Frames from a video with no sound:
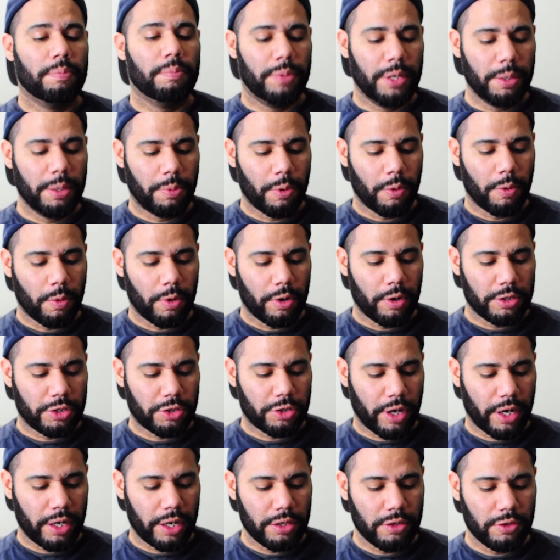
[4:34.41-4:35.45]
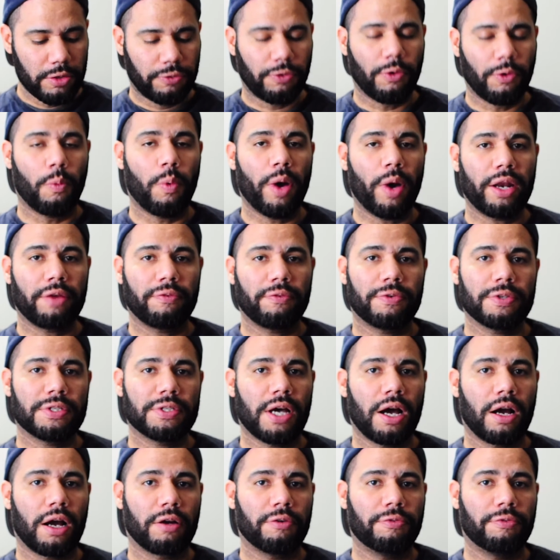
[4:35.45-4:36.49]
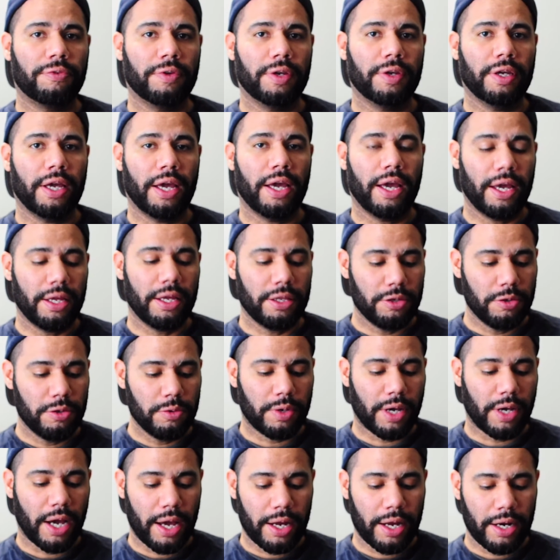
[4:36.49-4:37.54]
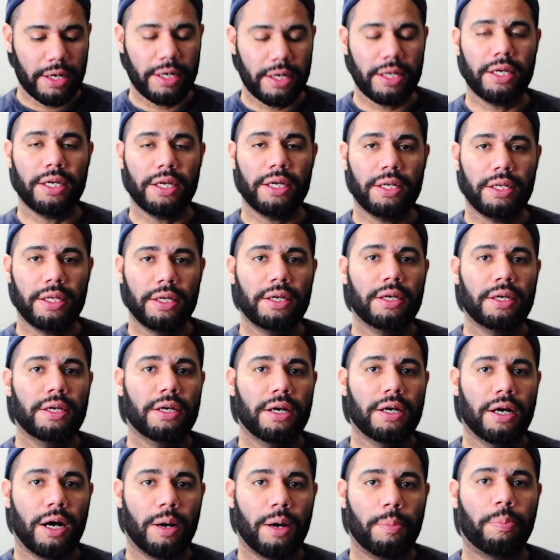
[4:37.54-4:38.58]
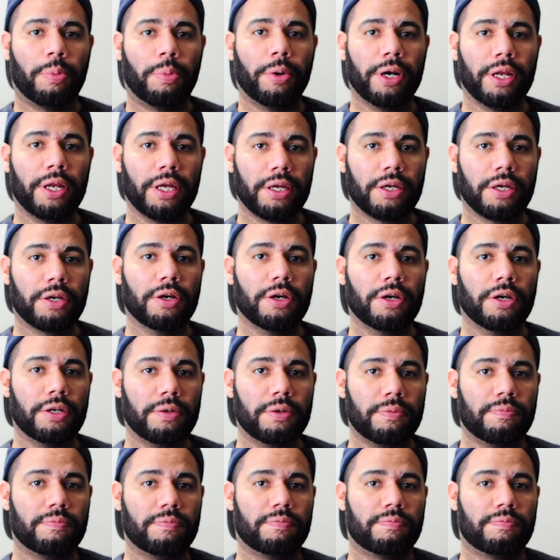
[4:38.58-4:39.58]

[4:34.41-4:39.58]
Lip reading: People were trying to use for wedding photography, and you kind of need a pretty good